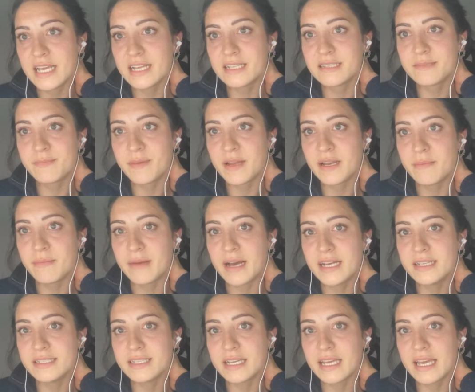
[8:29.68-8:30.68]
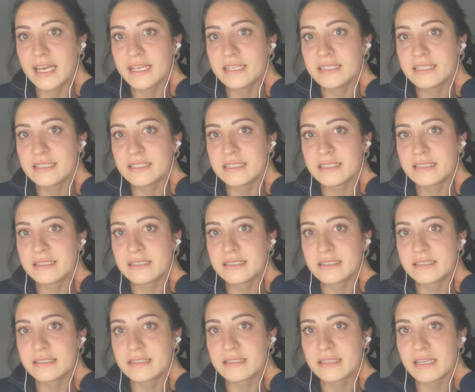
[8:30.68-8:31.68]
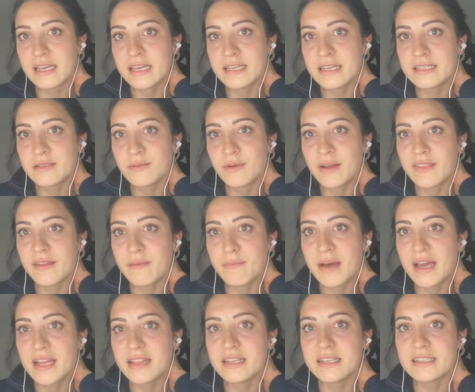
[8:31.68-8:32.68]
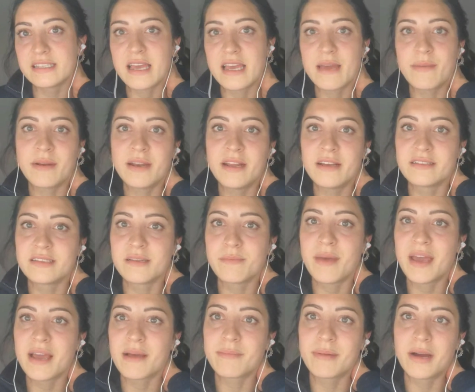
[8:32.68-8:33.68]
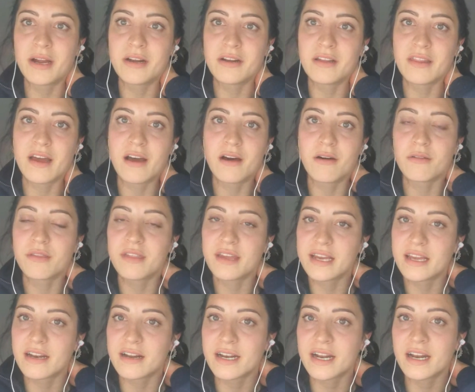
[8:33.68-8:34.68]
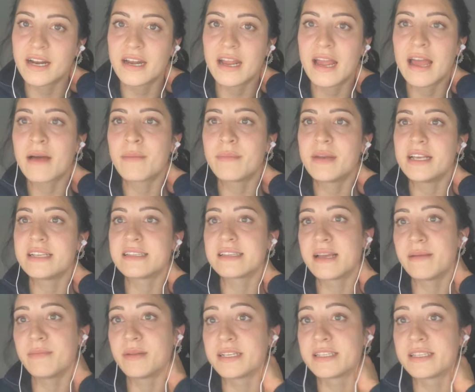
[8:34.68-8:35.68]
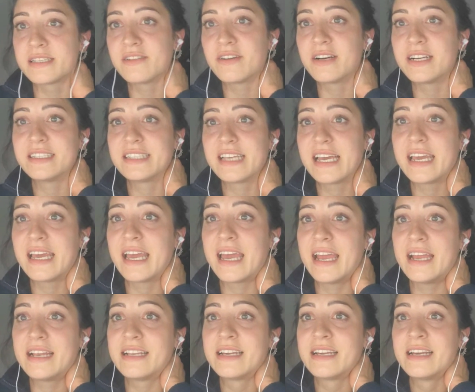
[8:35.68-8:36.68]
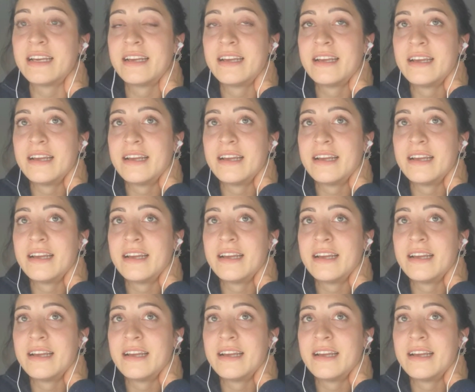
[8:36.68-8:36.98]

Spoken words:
Dad's been amazing. He's the one that made this happen. He was the backbone of the whole thing. And I don't know how many sleepless nights he had